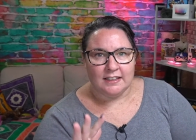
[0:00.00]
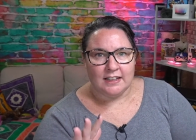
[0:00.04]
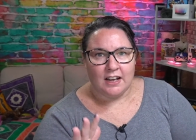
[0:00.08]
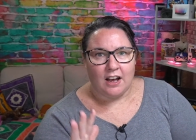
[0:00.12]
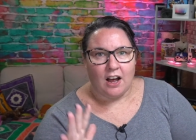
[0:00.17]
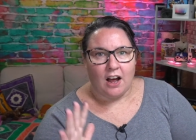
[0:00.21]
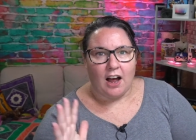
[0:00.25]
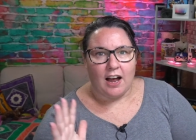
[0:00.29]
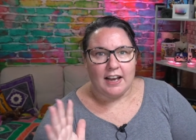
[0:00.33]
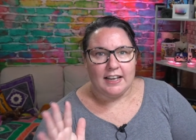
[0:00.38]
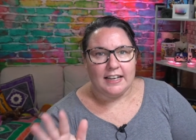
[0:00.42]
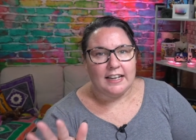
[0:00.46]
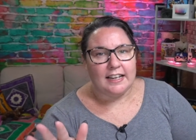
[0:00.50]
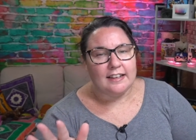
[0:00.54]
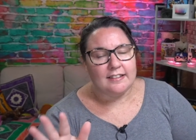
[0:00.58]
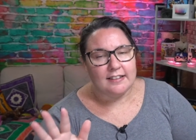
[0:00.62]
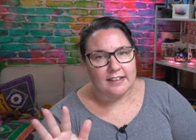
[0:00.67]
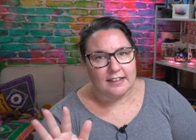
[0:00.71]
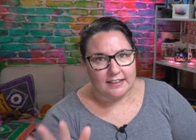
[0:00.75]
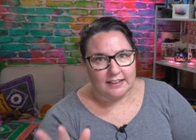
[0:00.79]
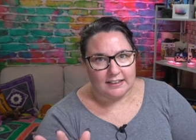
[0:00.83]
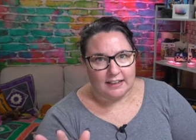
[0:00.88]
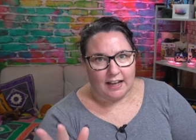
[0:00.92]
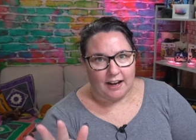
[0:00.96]
I need to
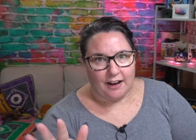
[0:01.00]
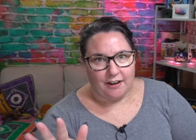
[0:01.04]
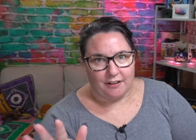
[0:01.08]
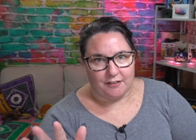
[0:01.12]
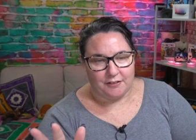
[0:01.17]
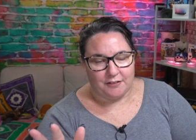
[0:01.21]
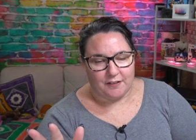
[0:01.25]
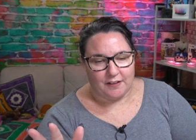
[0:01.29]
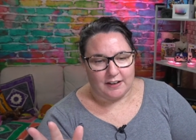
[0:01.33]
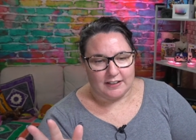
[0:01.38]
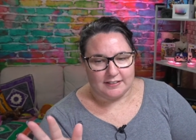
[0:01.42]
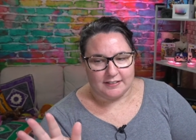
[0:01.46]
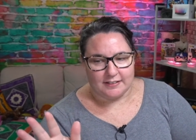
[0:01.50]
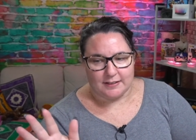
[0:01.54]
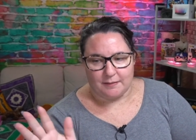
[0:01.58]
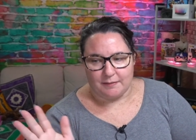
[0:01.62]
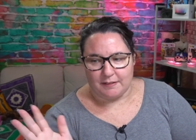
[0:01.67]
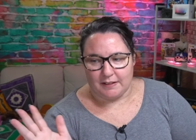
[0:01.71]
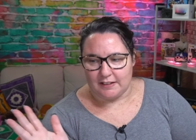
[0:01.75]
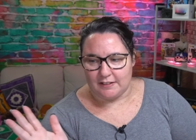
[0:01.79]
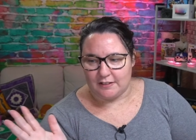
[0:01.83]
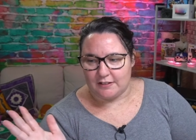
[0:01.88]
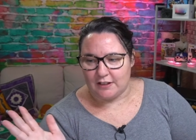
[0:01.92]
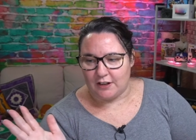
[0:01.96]
clarify
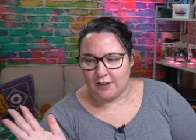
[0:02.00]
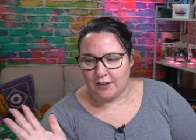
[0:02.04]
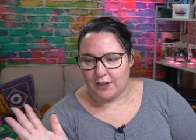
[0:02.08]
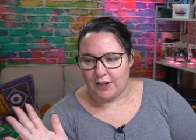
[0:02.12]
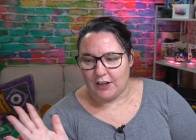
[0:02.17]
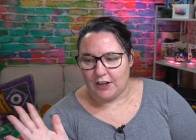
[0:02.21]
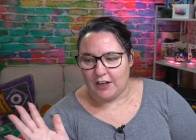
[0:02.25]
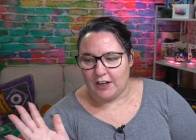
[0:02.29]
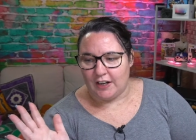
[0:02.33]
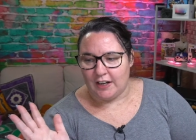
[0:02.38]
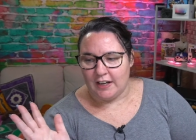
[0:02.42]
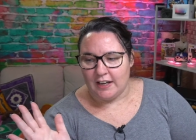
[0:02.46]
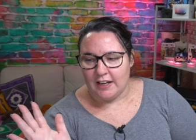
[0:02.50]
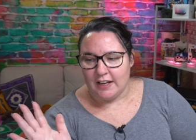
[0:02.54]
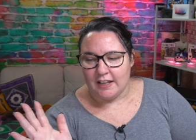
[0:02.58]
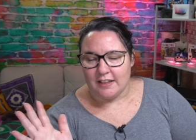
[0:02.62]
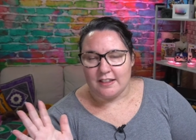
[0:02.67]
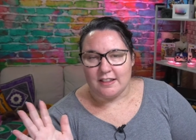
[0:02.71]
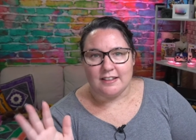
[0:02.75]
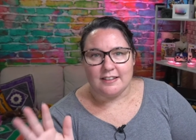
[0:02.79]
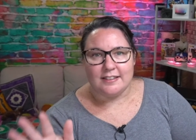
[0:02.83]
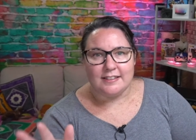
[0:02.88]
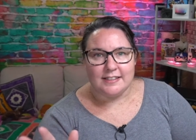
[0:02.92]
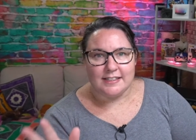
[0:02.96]
something. So
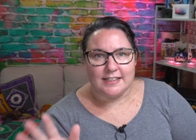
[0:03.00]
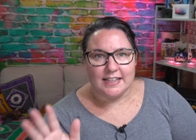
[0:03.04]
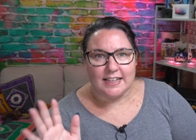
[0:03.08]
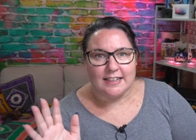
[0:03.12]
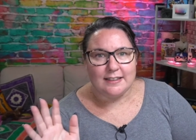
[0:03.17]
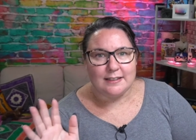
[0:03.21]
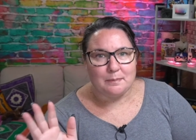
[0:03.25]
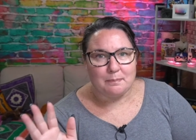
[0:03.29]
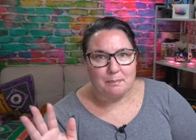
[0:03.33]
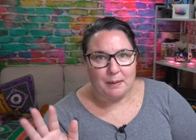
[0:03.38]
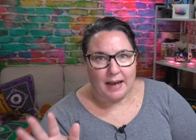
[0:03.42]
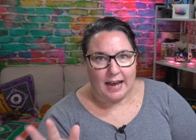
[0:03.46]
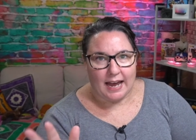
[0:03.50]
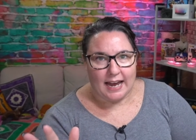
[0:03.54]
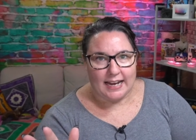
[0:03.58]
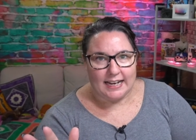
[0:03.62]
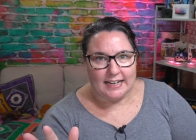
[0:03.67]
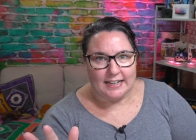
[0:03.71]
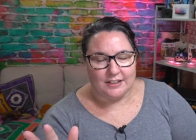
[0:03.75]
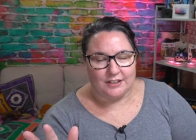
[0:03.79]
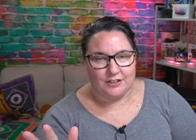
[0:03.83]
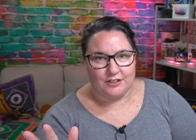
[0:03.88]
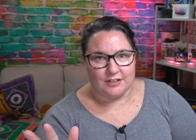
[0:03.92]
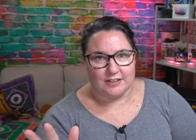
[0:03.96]
the six
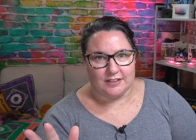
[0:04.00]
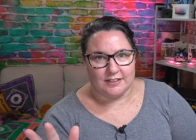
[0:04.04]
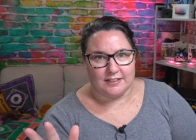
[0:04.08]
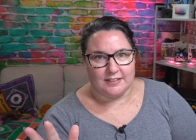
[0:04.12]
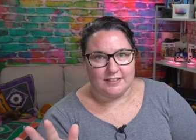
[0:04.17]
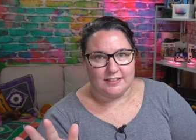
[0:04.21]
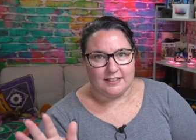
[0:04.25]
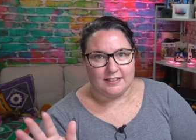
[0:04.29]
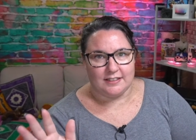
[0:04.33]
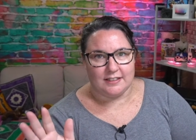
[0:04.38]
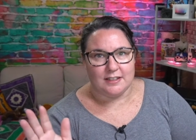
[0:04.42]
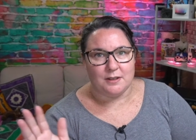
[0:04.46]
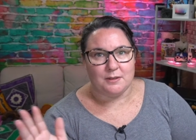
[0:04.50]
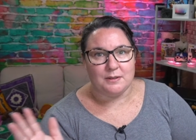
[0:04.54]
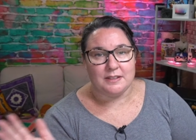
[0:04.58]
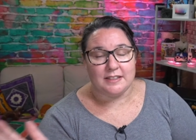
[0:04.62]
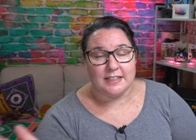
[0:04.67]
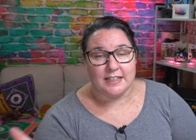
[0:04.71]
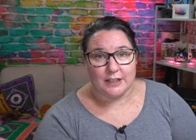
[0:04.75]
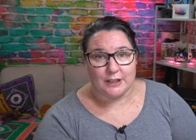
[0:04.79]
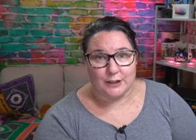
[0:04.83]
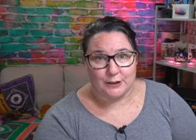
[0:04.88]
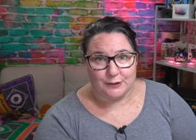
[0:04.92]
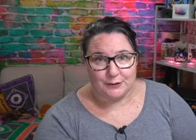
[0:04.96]
pages that was
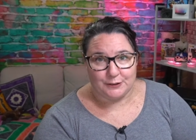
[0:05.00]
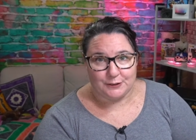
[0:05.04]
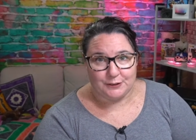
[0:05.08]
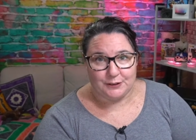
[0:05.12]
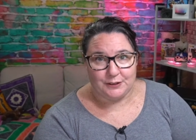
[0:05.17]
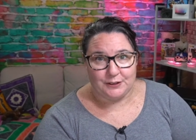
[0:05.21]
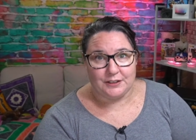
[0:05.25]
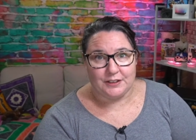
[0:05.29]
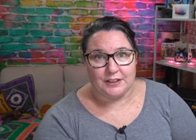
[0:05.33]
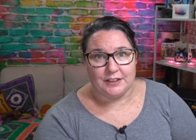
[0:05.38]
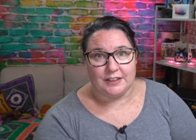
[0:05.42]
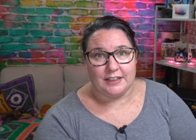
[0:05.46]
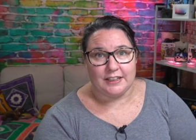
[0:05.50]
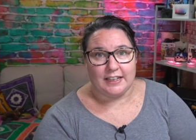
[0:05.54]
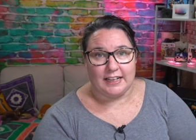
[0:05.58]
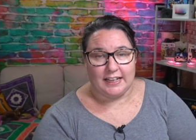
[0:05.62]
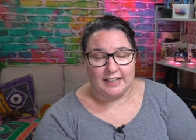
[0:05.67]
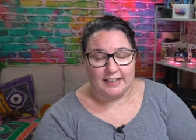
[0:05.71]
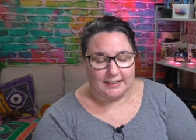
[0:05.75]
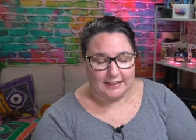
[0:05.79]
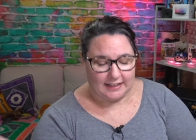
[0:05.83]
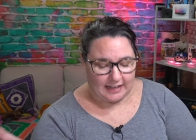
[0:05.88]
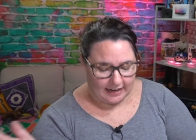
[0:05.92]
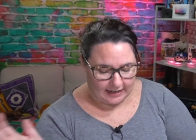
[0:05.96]
included
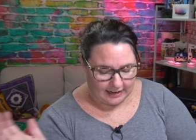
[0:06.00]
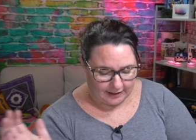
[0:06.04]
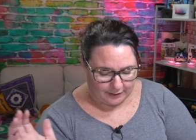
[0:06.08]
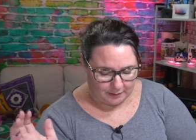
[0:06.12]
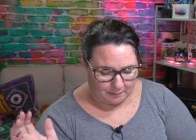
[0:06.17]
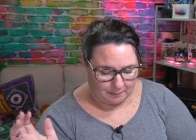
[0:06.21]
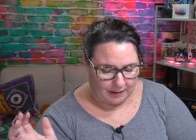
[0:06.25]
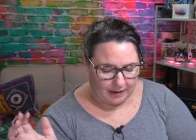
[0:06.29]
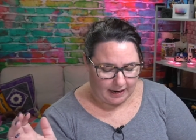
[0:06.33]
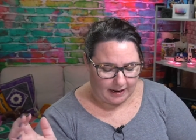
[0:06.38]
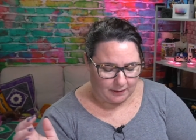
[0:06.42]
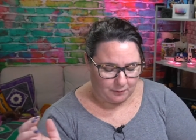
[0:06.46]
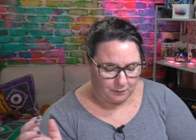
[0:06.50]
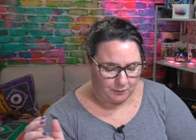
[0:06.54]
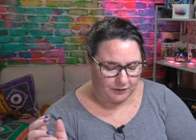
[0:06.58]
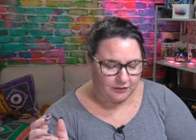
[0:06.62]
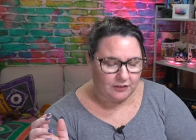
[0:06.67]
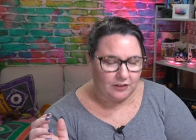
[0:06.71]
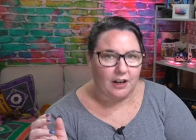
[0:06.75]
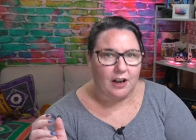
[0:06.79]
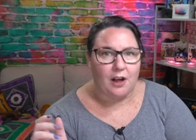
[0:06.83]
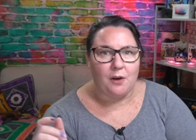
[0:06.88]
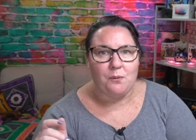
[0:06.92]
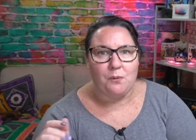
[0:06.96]
in that other pattern, which
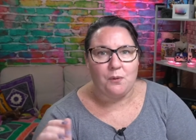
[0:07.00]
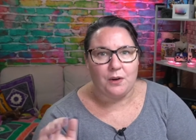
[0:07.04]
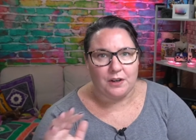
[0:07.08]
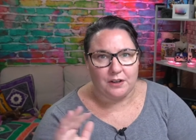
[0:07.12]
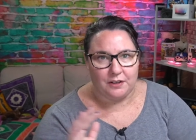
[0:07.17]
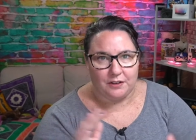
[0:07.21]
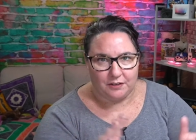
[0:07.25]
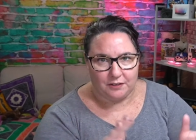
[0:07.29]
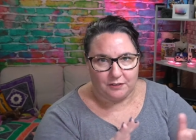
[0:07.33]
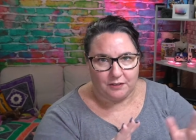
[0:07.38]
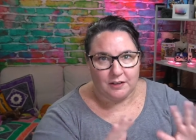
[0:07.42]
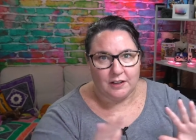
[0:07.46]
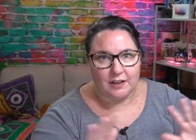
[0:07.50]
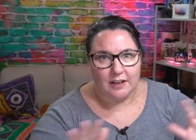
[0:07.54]
I want to